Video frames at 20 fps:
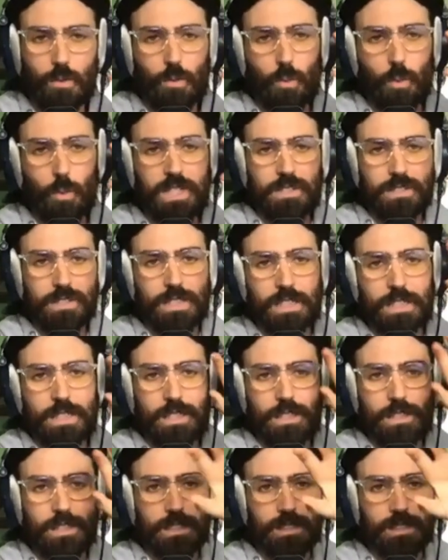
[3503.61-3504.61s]
we see
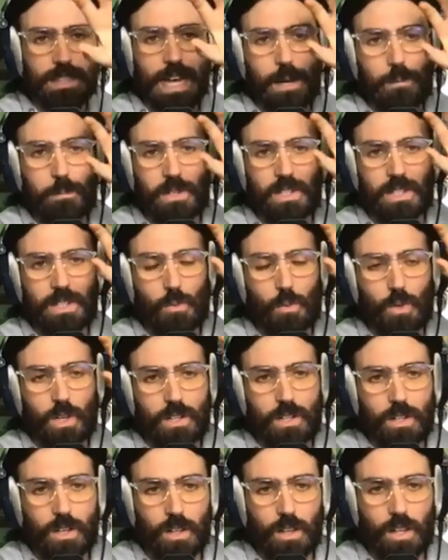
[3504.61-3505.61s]
this happening
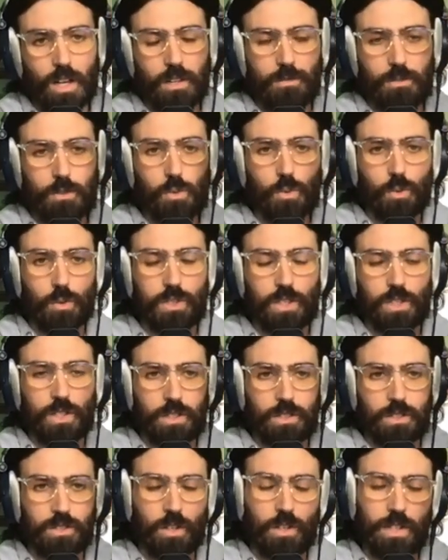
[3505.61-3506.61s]
where a lot of tools are going
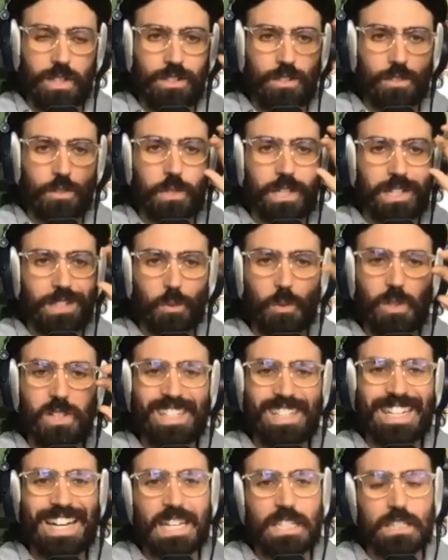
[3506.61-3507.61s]
to start integrating
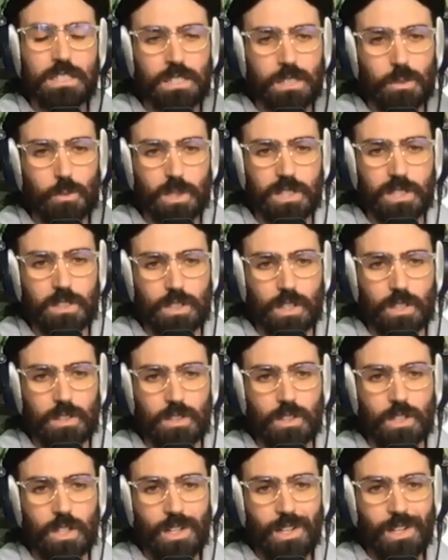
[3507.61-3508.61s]
really nicely with each
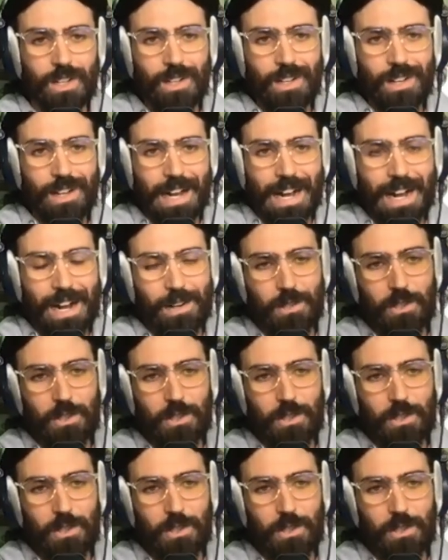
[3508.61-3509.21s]
other. How